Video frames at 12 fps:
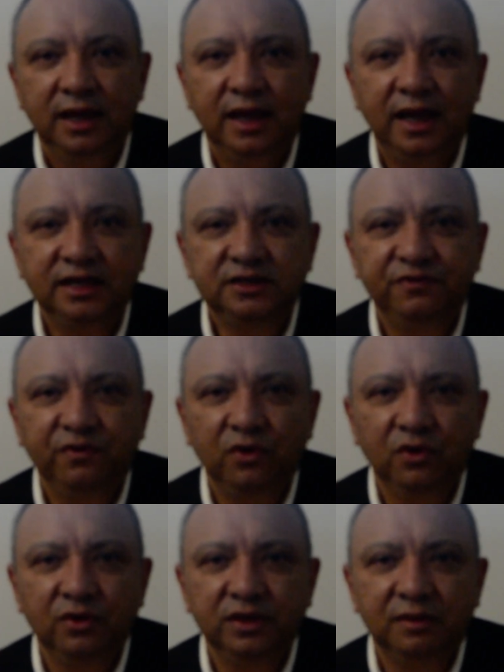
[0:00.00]
As
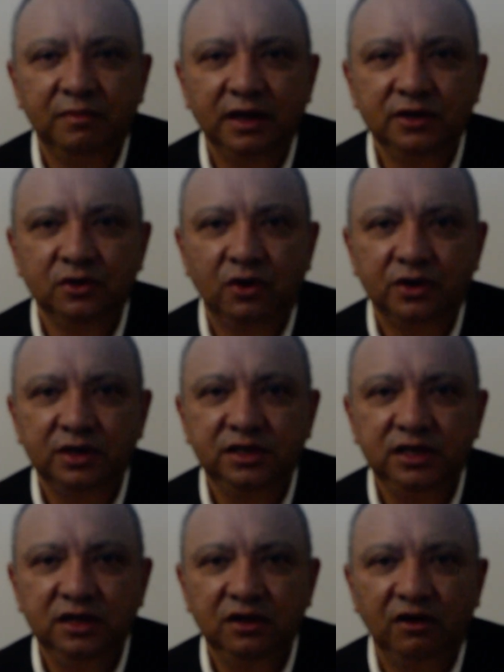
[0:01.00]
for the
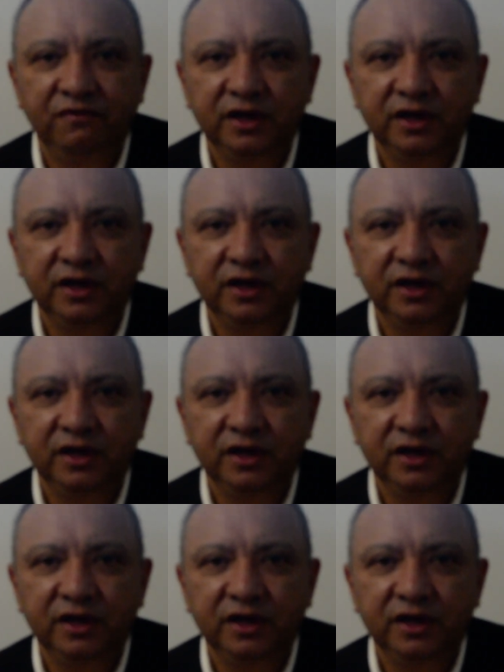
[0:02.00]
minority of